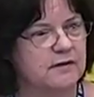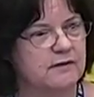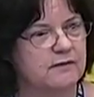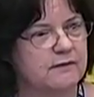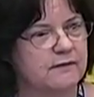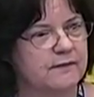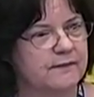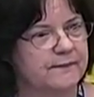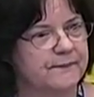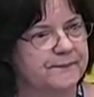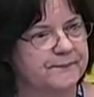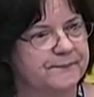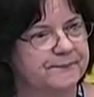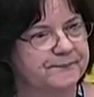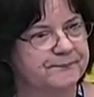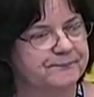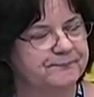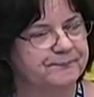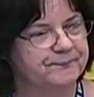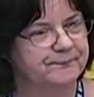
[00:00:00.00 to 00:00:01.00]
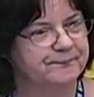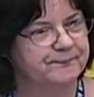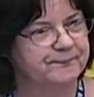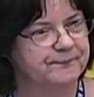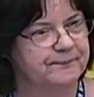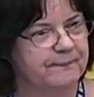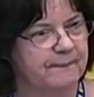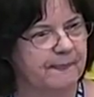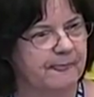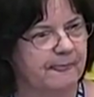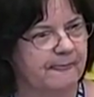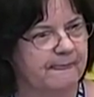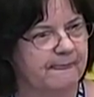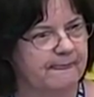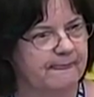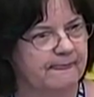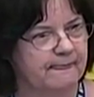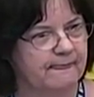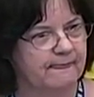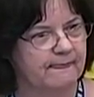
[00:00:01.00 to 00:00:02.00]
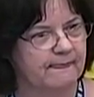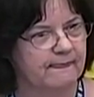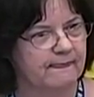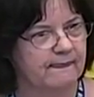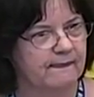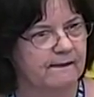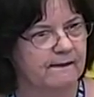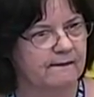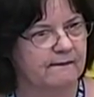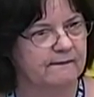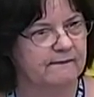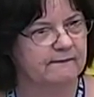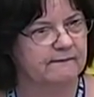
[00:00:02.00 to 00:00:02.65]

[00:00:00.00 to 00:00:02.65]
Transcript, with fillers: Yeah, because um, we watched a movie in yeah.